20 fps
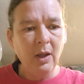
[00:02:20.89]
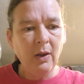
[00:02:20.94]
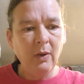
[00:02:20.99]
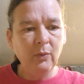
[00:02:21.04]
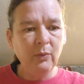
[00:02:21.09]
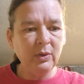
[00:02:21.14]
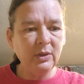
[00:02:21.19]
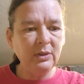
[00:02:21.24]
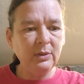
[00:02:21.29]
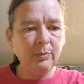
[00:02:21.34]
I
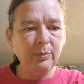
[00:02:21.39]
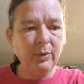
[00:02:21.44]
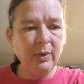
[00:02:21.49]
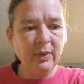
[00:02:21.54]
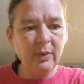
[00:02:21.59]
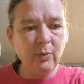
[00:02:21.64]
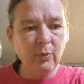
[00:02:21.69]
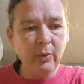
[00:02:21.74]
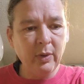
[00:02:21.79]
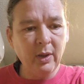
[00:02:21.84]
wish the
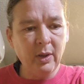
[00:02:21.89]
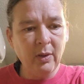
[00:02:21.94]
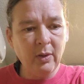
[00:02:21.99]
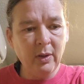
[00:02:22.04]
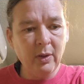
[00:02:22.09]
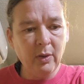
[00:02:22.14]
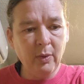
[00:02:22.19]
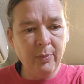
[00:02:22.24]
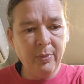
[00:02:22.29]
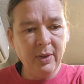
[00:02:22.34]
brother well.
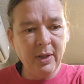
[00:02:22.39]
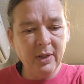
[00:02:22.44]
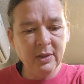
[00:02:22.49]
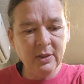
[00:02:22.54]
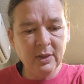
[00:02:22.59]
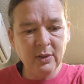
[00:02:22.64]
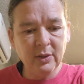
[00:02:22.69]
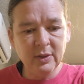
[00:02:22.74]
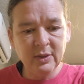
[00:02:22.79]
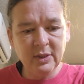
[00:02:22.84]
I hope he
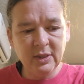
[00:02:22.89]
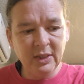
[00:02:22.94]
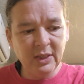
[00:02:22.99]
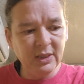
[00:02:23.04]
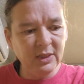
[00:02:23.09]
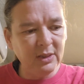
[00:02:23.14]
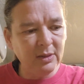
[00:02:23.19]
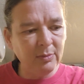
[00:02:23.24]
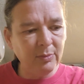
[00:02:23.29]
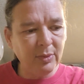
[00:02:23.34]
has a good
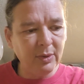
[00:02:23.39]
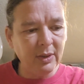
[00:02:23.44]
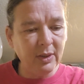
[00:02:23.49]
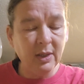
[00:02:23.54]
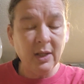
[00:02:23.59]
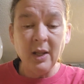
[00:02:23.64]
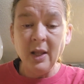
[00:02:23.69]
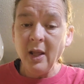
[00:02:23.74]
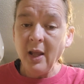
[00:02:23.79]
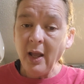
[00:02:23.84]
season, but
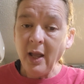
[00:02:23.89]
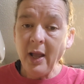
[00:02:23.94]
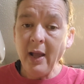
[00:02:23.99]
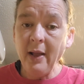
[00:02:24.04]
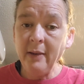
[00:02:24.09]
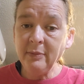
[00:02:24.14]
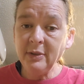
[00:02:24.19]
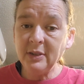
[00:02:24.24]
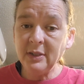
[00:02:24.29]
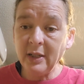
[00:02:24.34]

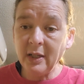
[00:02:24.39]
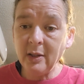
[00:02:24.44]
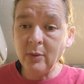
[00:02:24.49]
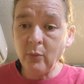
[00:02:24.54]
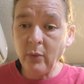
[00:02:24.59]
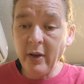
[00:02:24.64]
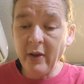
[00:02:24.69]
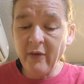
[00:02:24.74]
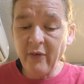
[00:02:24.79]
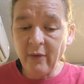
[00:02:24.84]
I'm staying
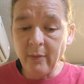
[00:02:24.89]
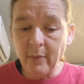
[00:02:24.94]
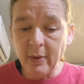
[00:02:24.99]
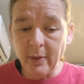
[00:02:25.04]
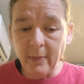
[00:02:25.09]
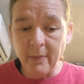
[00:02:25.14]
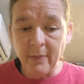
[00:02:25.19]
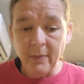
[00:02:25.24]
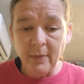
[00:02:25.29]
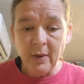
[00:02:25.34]
away from
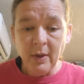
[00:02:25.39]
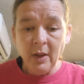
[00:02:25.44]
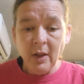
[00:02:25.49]
him.